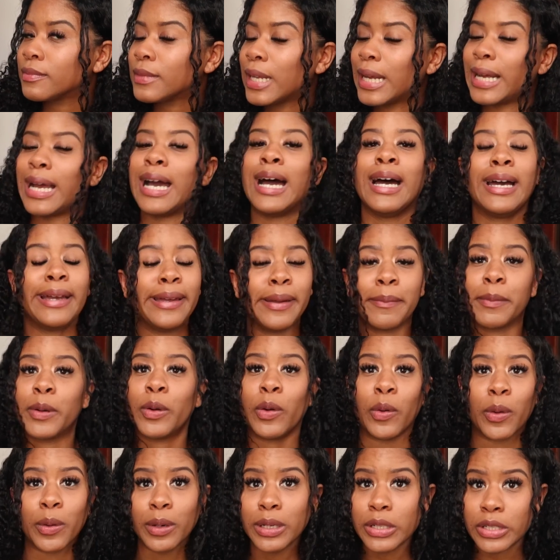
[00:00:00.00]
Like, I am
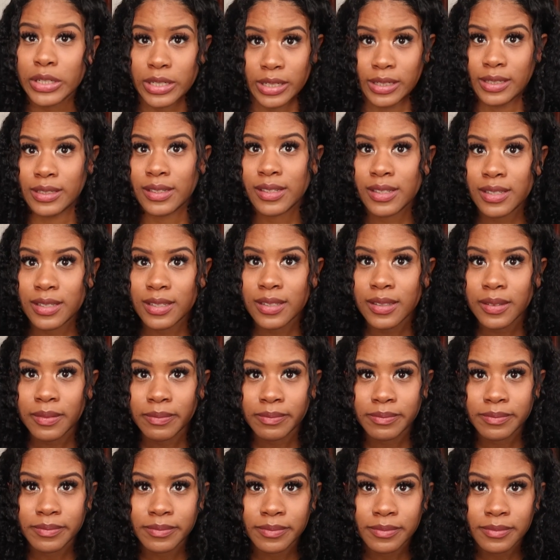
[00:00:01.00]
gorgeous.
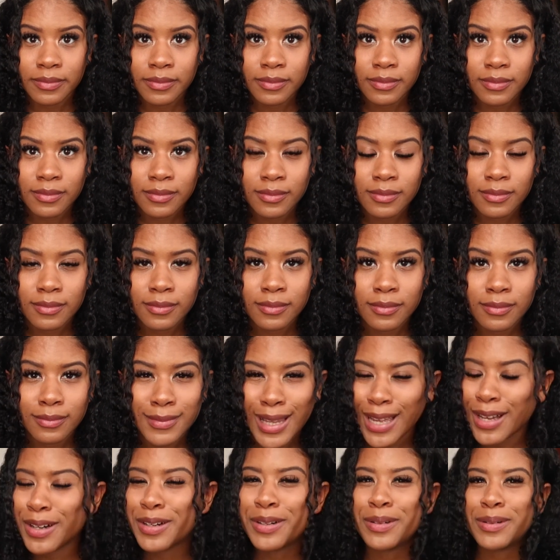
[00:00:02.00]

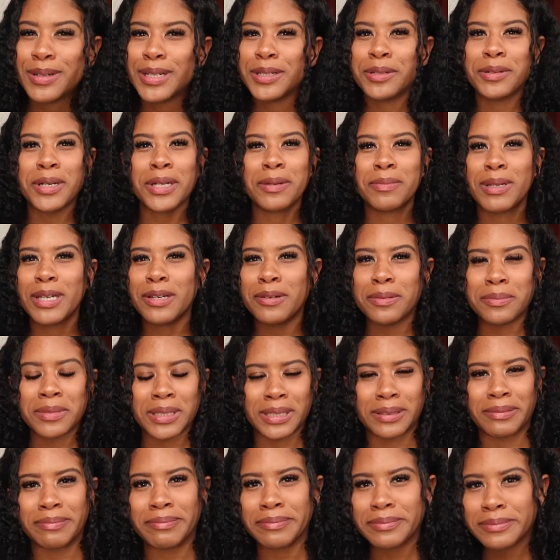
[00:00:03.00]
Like, who would want to be with
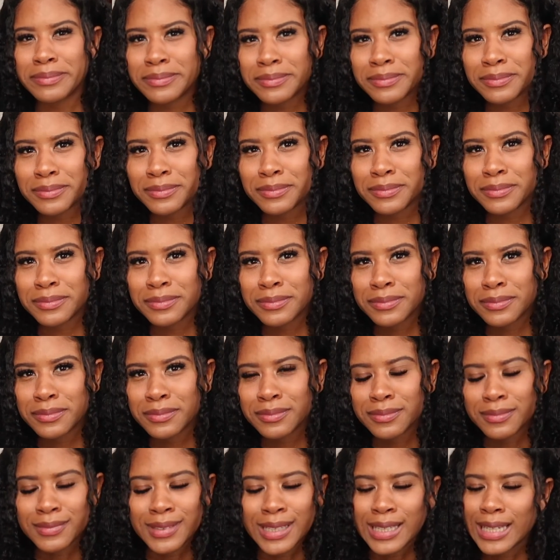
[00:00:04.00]
me?
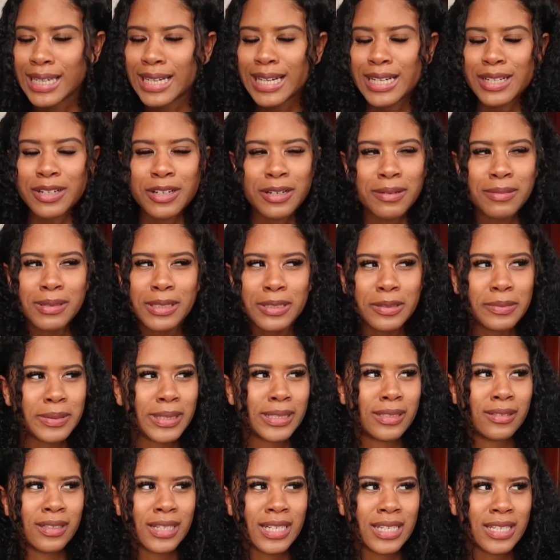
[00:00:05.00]
Like, I know I'm a little
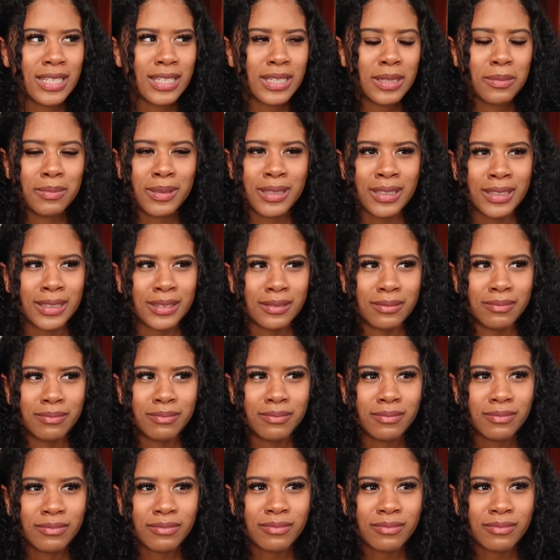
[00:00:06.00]
bit crazy, but